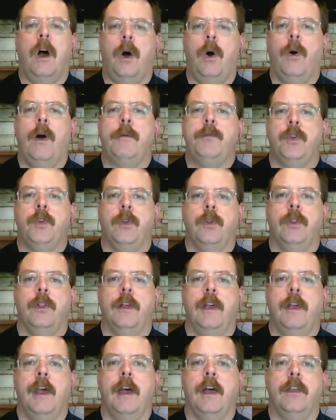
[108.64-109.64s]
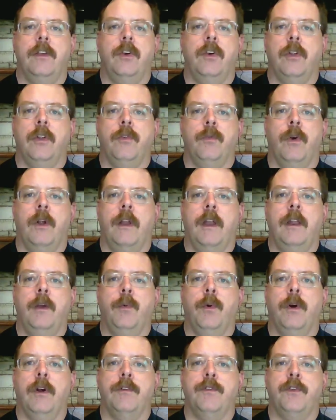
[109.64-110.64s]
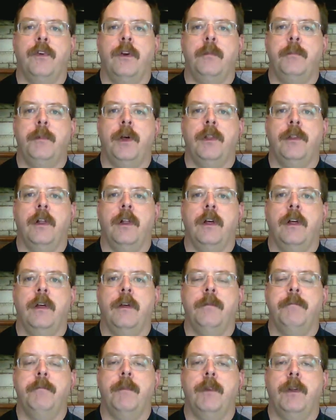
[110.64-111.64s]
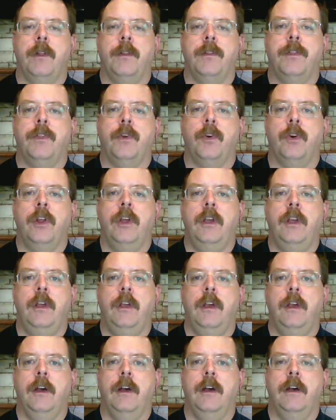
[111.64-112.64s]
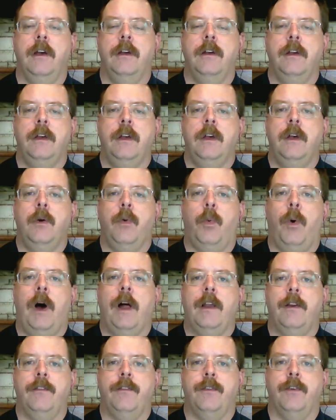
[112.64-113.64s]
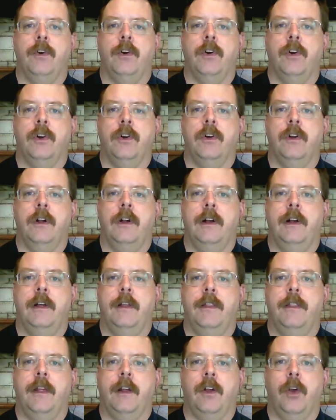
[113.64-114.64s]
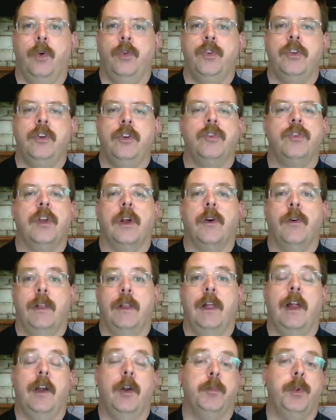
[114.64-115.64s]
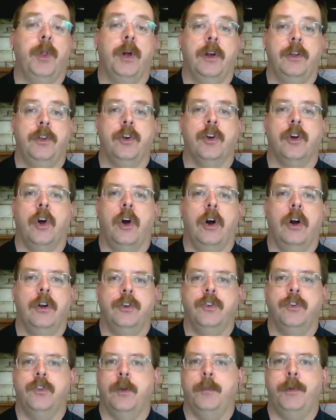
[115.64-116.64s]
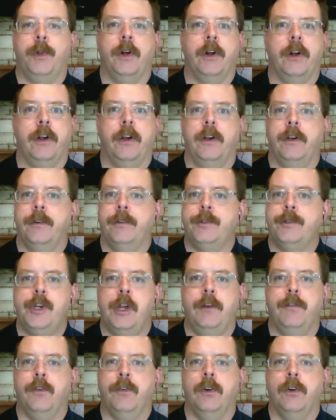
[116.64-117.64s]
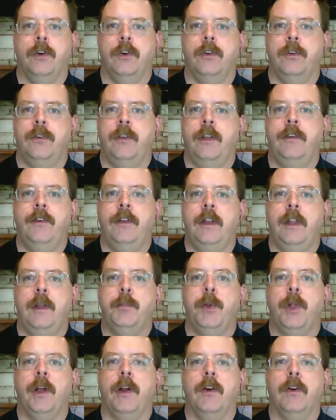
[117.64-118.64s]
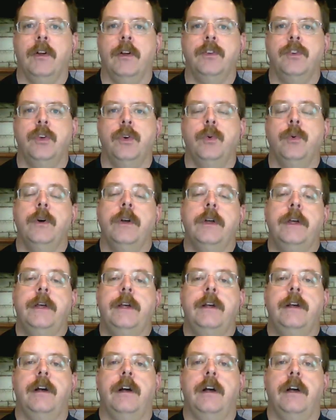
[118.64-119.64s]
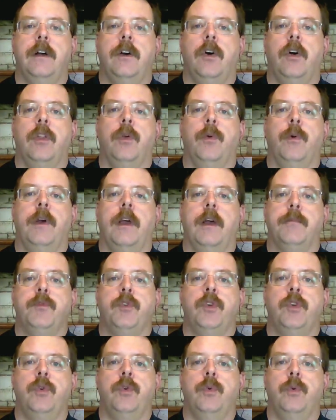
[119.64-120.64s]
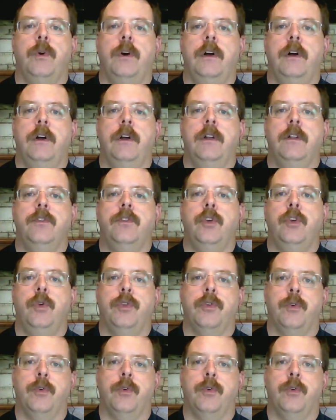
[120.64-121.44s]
Oh, absolutely. Yeah, you can run anywhere from a, a, a 30. Uh, watt inverter uh, that goes in your cigarette lighter plug in your car just to plug a shaver or a DVD player into, uh, all the way up to uh, two,